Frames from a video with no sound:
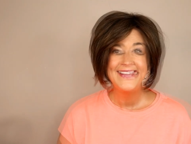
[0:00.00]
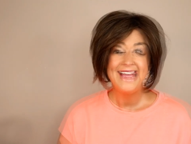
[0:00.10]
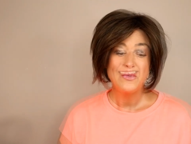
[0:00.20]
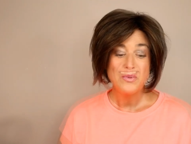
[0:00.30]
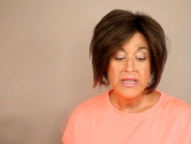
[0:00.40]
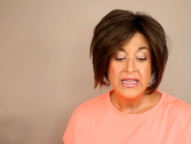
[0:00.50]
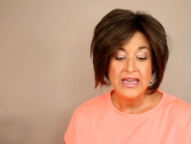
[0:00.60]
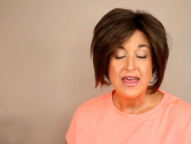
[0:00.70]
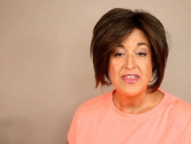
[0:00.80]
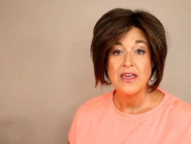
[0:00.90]
Now
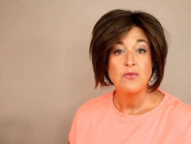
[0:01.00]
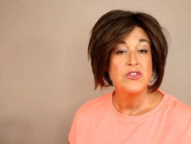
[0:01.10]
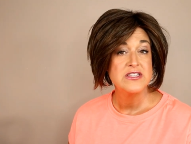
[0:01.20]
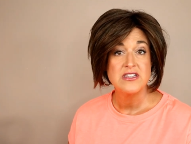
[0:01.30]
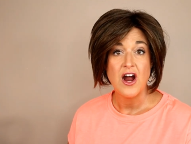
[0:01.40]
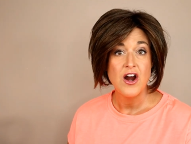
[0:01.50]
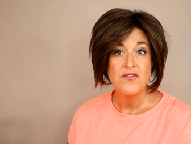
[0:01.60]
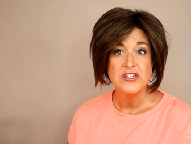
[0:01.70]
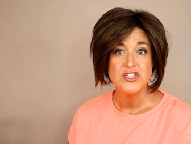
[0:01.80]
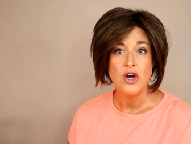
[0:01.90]
really, I think the star
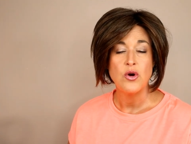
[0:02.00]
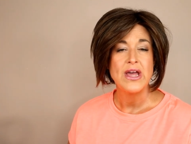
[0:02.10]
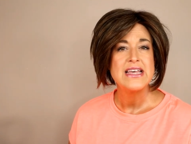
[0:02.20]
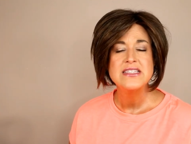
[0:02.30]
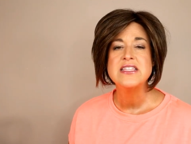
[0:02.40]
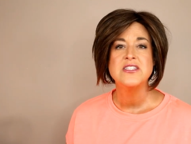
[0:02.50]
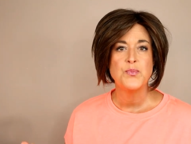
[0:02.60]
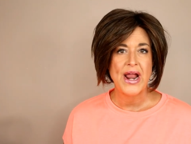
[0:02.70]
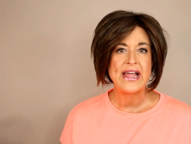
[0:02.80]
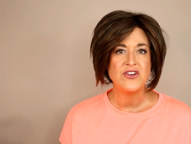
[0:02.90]
of the show is this
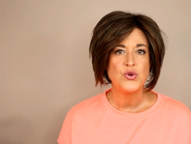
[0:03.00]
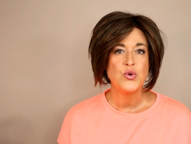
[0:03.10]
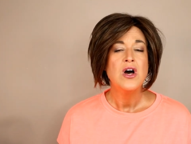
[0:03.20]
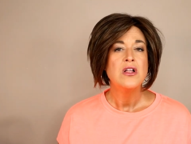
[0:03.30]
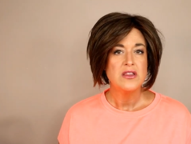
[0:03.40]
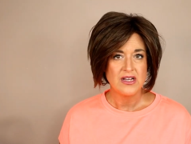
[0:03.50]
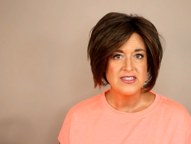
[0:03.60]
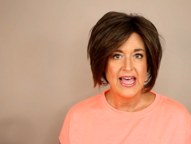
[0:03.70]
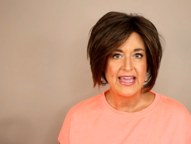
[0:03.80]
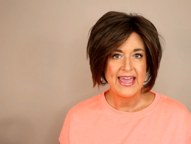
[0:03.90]
brand new
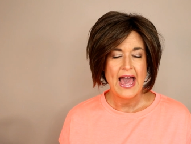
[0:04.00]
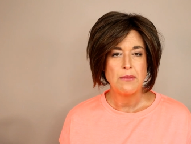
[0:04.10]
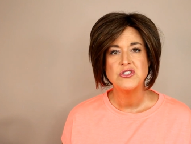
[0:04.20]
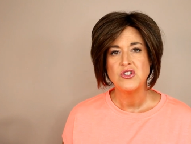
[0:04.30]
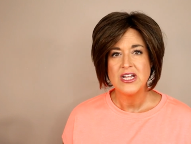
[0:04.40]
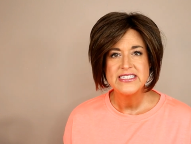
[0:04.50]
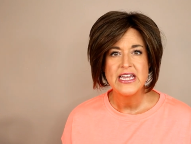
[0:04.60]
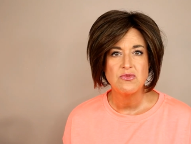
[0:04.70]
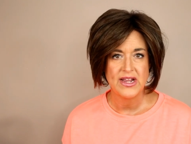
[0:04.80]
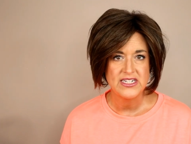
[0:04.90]
LuxLite cap. So let's
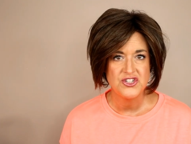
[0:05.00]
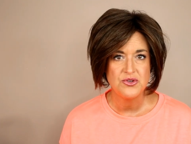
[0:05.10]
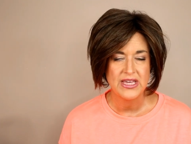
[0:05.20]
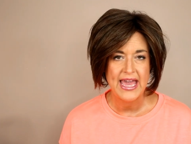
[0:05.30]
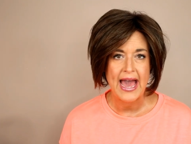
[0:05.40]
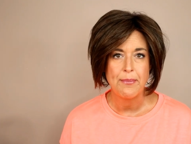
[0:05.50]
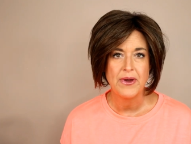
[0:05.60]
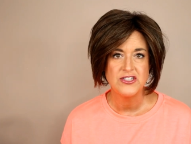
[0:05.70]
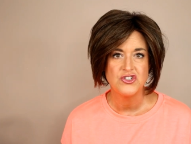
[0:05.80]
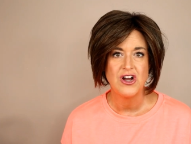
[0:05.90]
get right to the
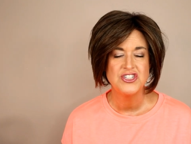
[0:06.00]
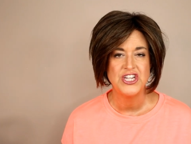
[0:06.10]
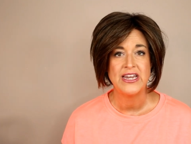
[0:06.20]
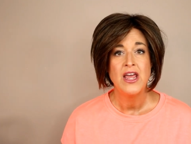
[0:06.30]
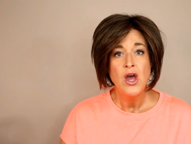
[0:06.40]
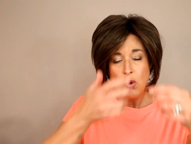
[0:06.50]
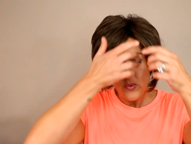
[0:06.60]
cap construction.